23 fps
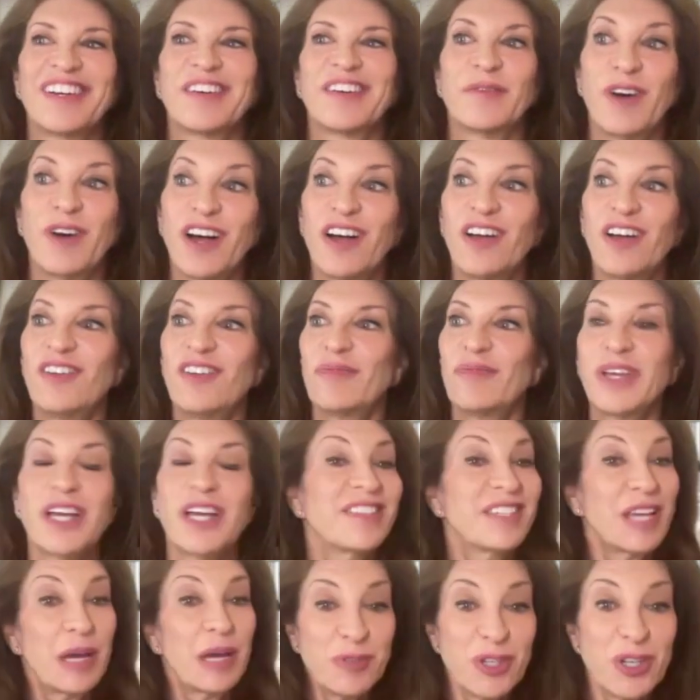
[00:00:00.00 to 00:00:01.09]
well,
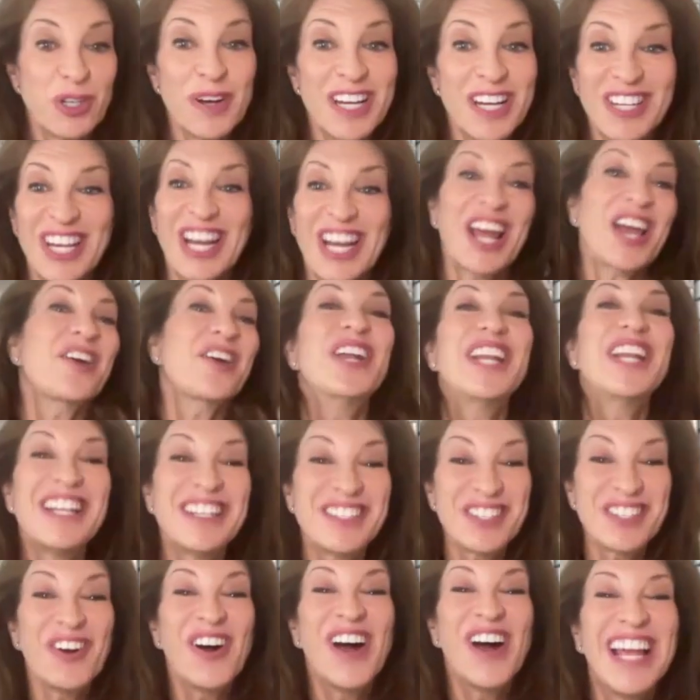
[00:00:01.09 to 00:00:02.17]
because I'm Jewish and I couldn't
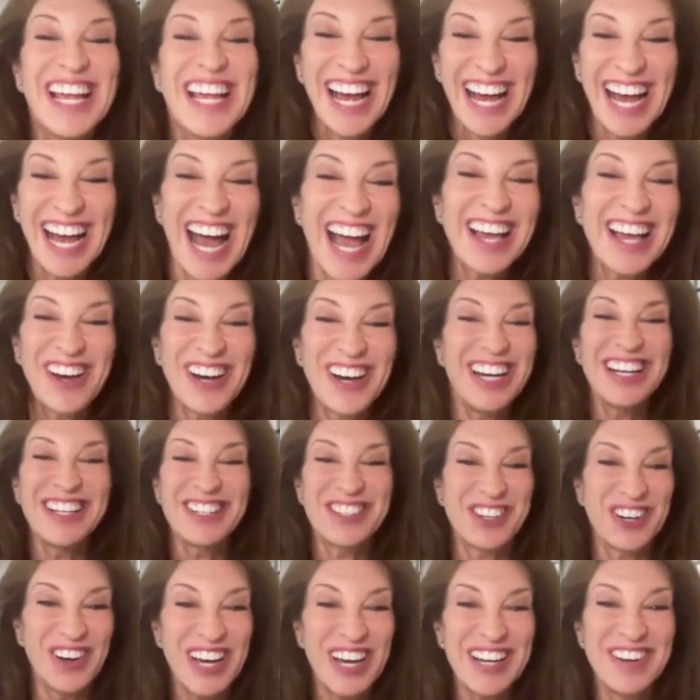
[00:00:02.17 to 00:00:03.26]
join, I
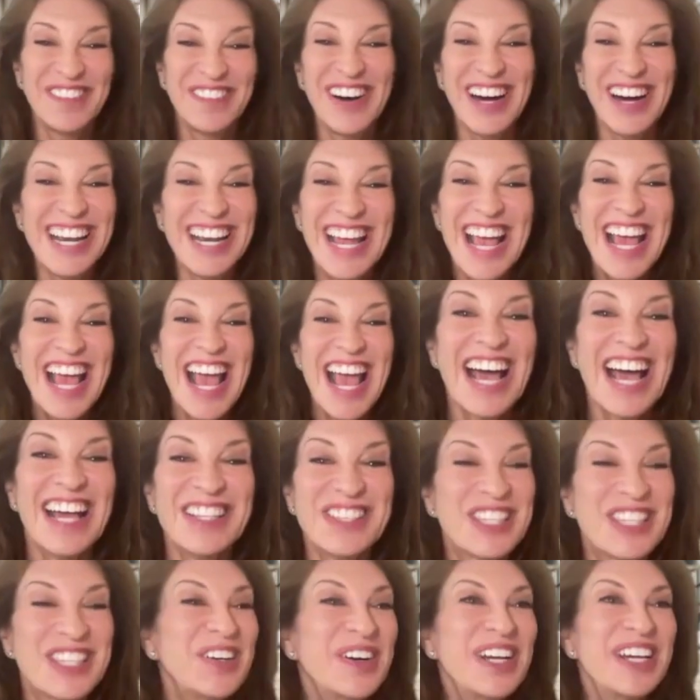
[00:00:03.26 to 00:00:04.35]
couldn't join one. And
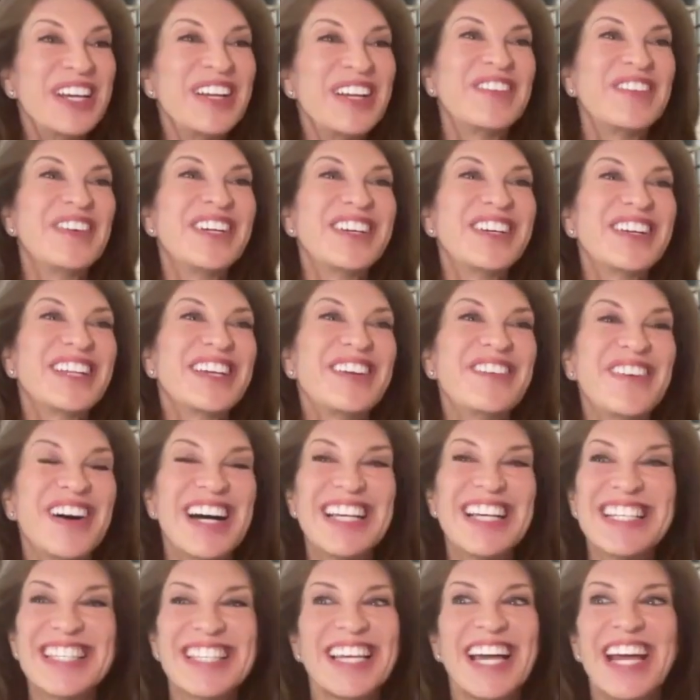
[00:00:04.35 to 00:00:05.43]
so it really
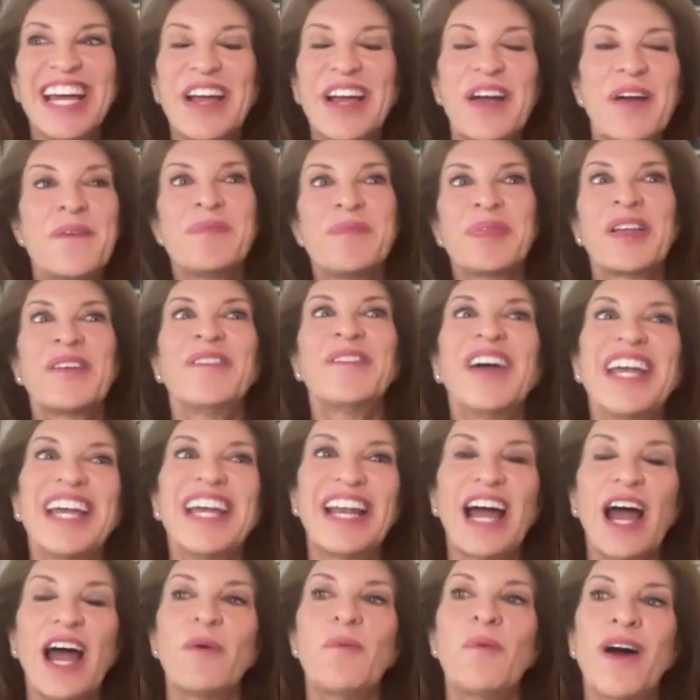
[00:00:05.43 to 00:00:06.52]
was like, wait,
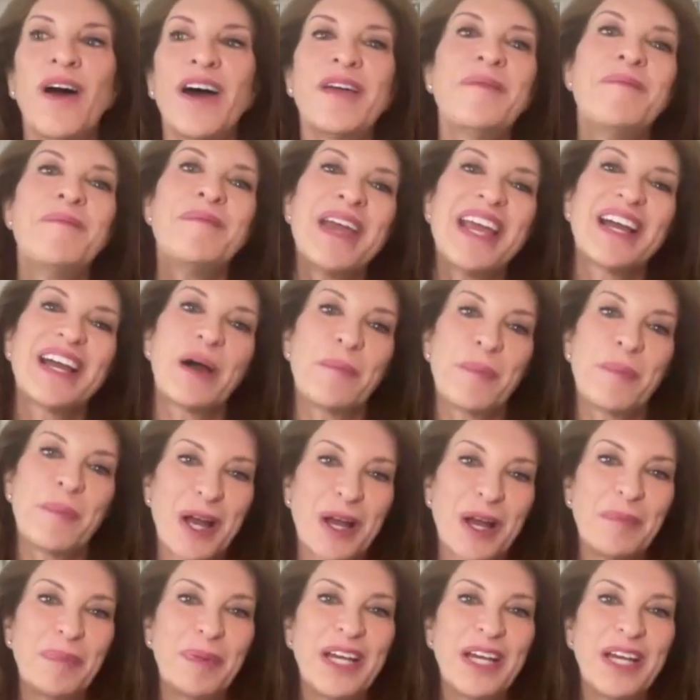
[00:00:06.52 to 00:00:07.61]
I want to make a
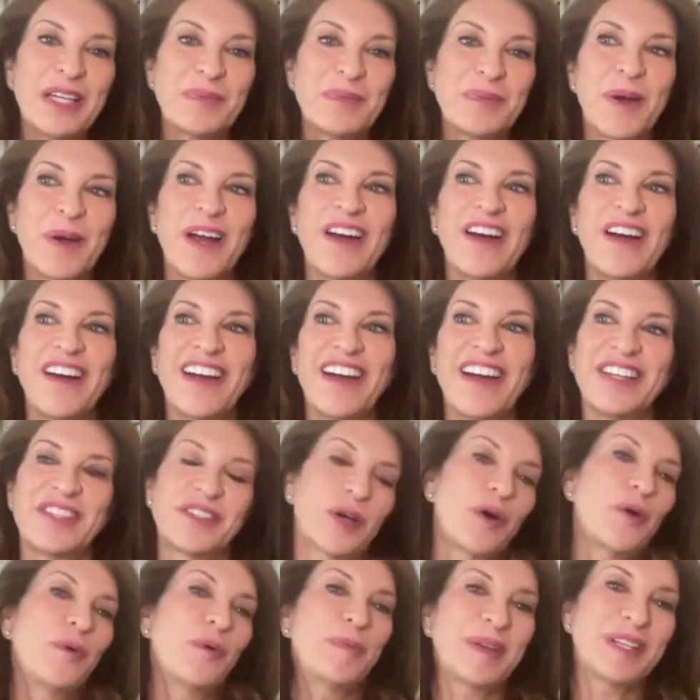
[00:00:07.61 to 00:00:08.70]
marketplace where it's
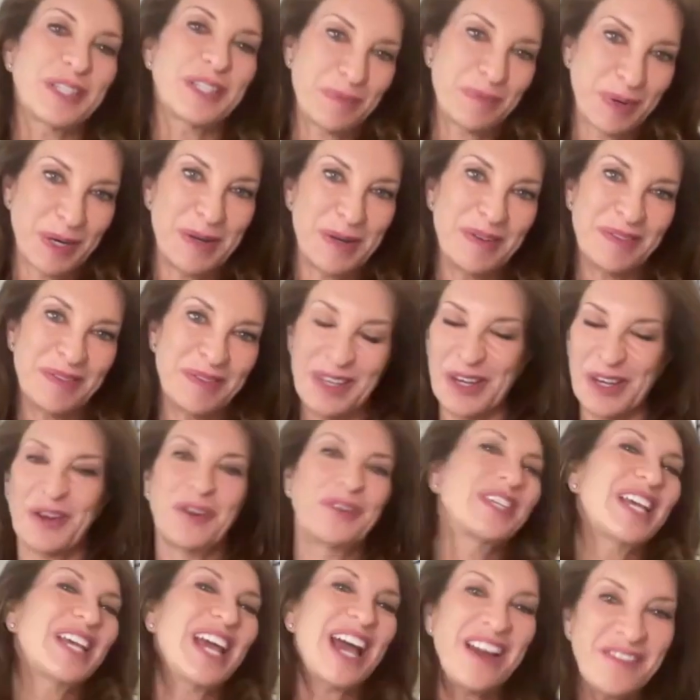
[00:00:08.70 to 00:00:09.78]
open to,
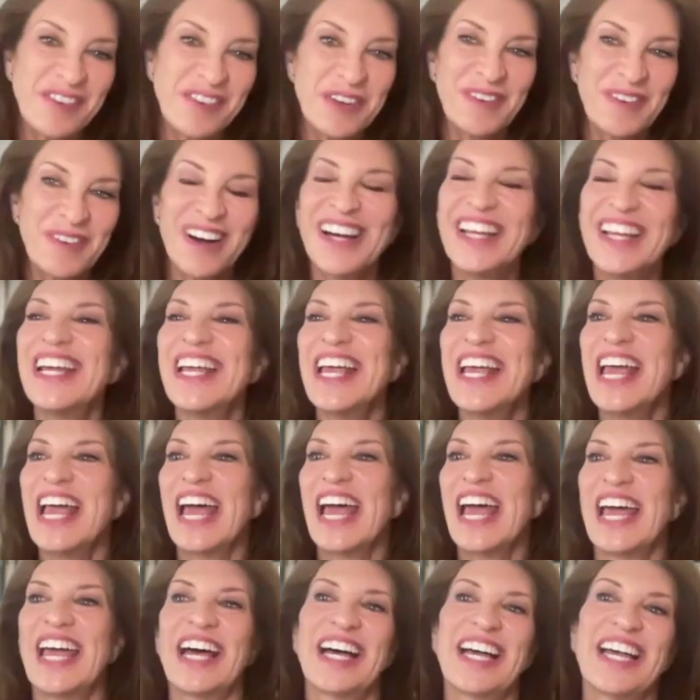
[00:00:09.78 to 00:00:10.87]
to everyone
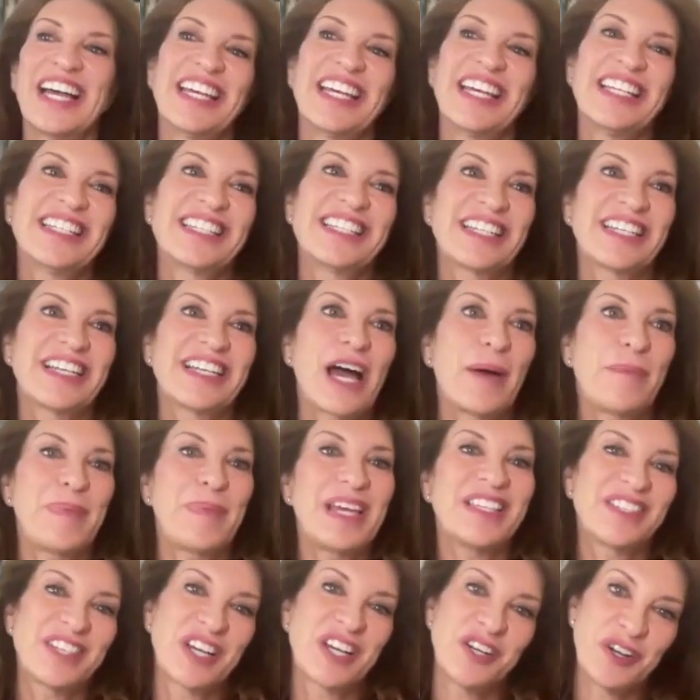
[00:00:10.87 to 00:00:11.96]
and not
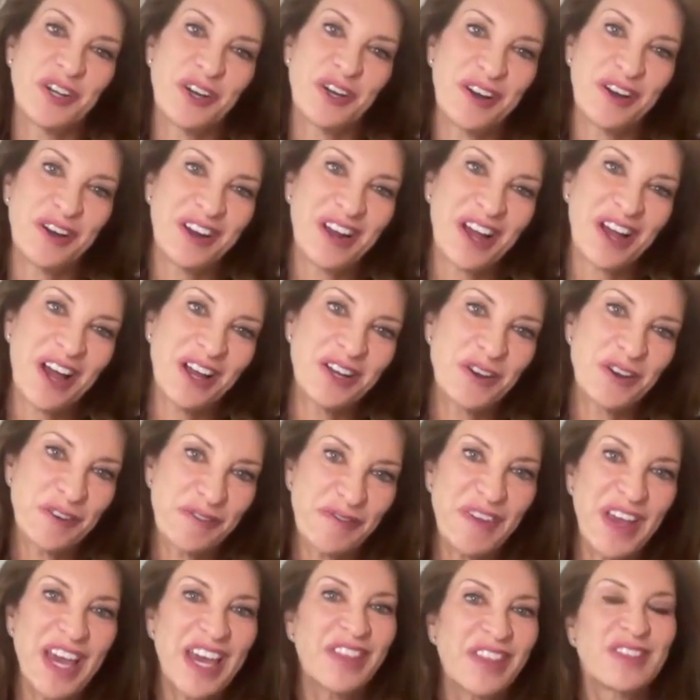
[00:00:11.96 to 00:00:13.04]
based on your
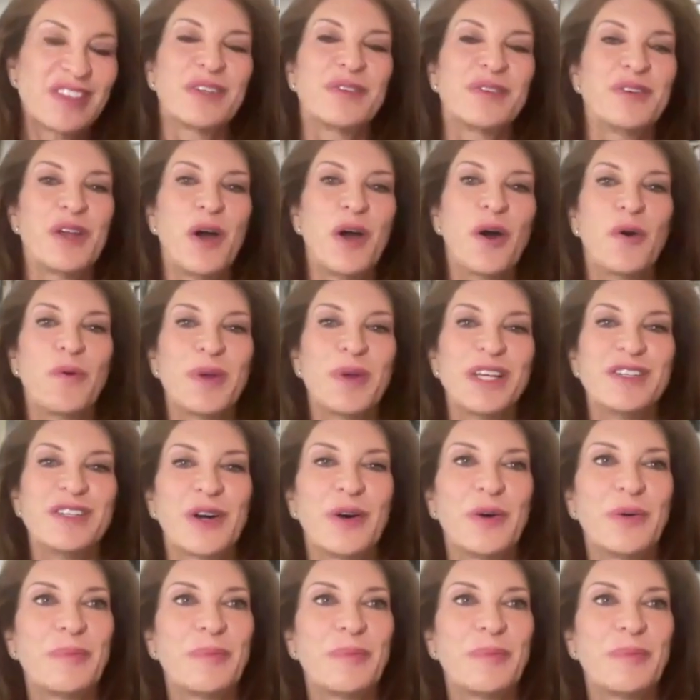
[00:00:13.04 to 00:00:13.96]
faith. So no, we